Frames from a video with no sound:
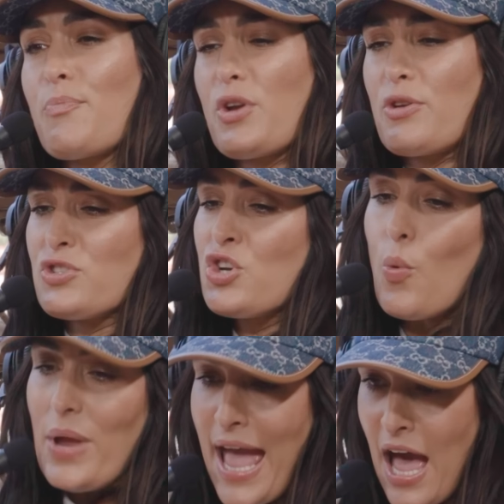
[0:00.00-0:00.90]
And then Brie goes,
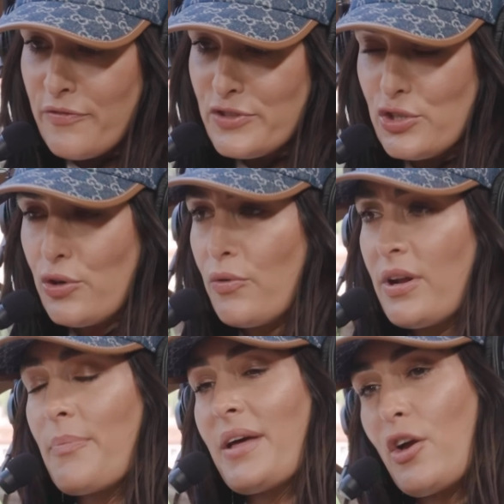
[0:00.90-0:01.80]
no, we have to.
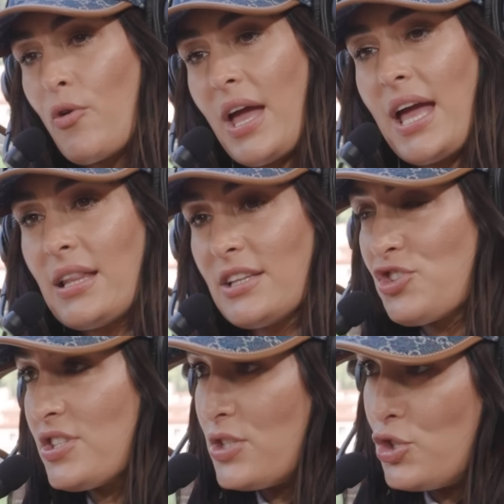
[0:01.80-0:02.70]
And I'm like, okay,
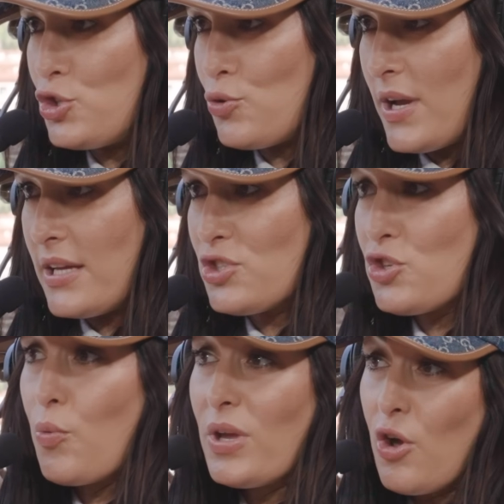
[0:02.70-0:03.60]
let's just do it.
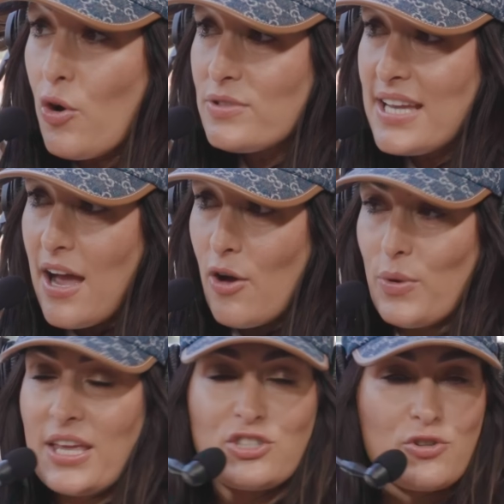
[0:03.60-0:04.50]
So we go
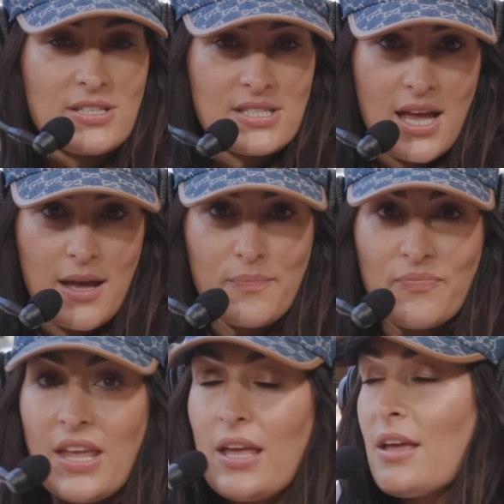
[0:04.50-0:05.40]
down, we get dressed up.
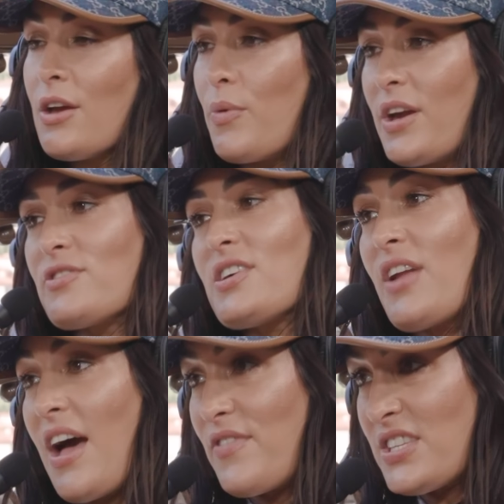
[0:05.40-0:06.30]
We go
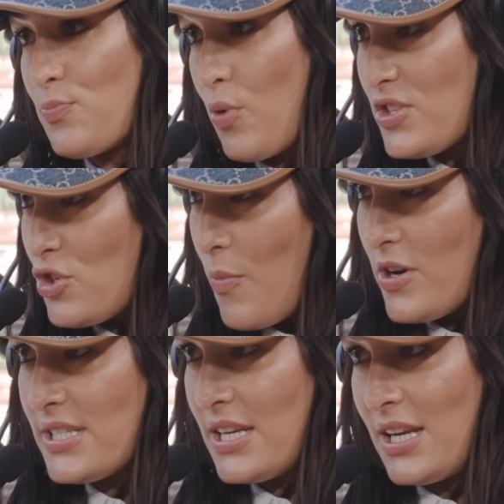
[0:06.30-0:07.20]
down, have espresso
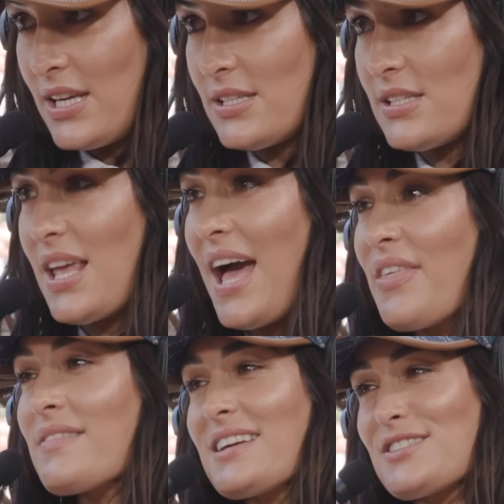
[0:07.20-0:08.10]
martinis. I
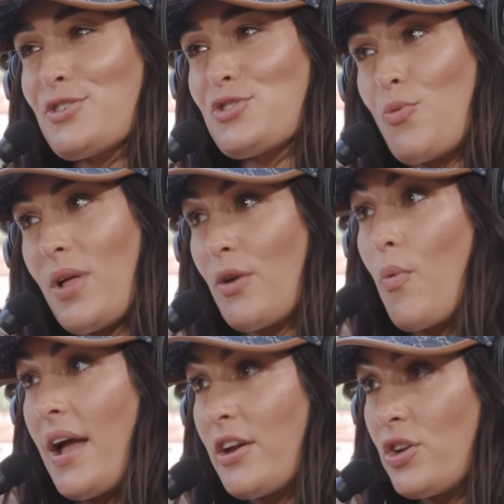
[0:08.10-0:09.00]
think that's also
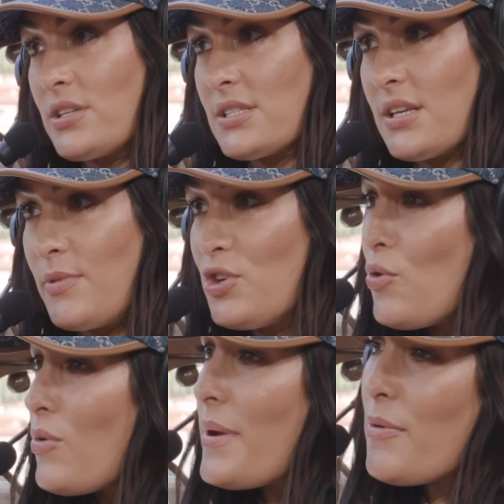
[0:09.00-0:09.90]
like why I couldn't sleep. You
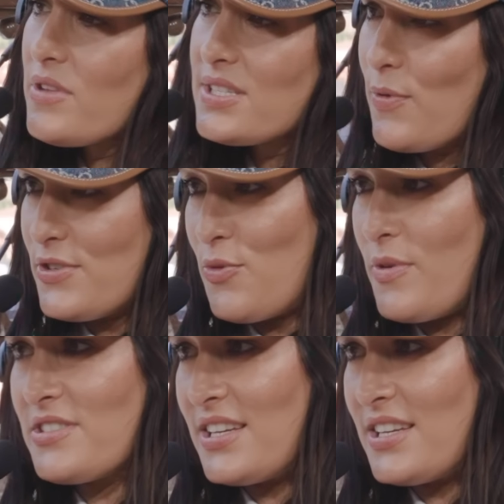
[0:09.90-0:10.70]
don't remember the espresso